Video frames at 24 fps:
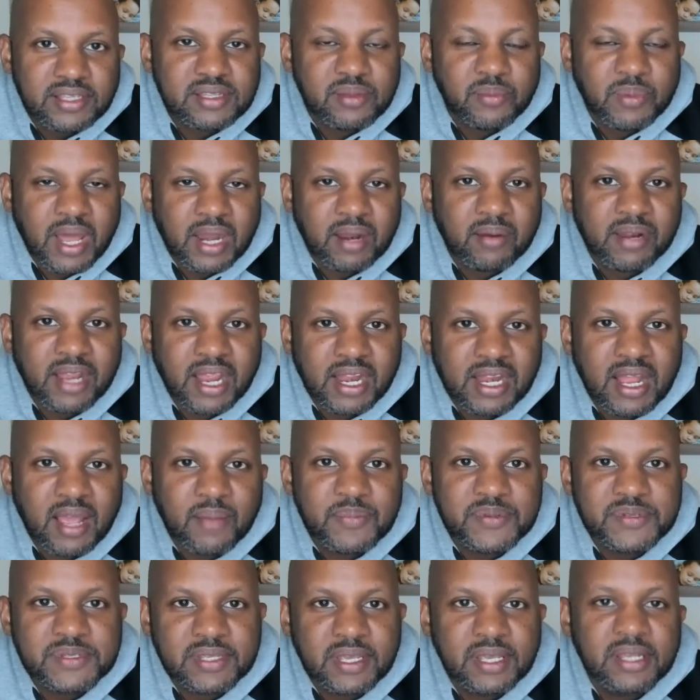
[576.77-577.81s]
the bottom
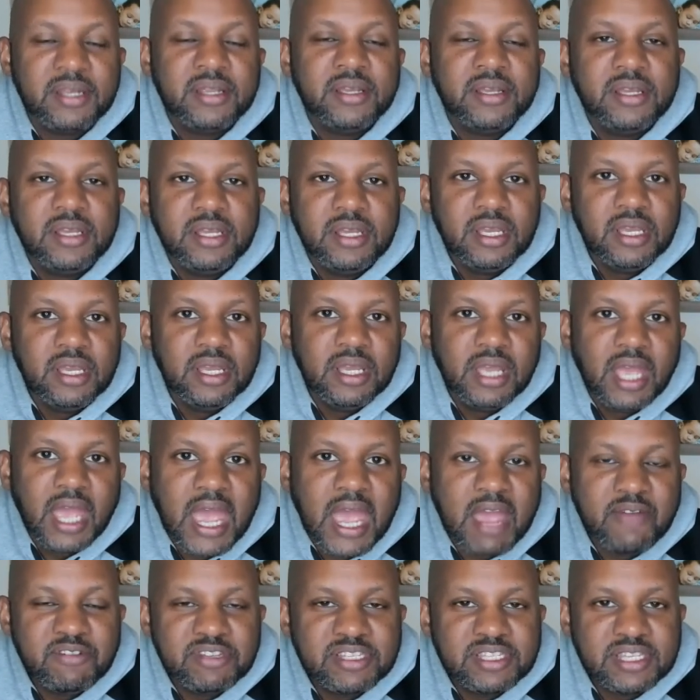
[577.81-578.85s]
99%,
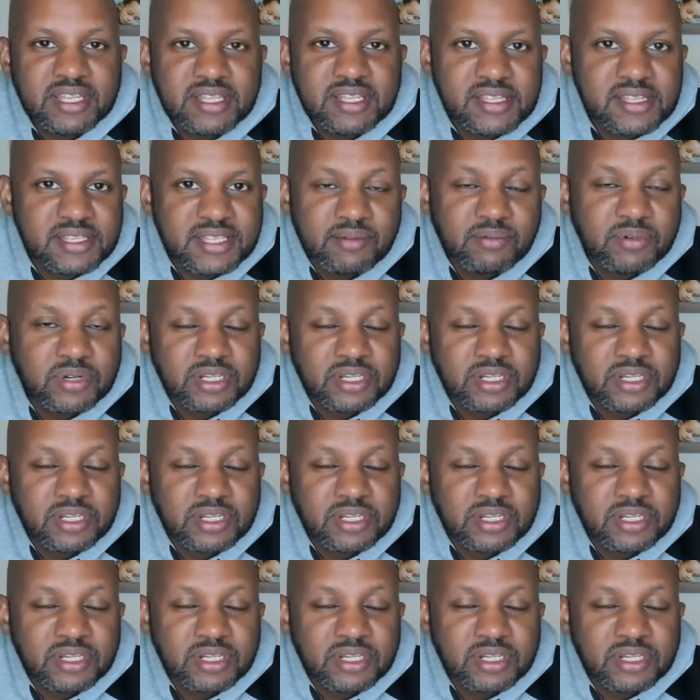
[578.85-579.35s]
have a seat at the table.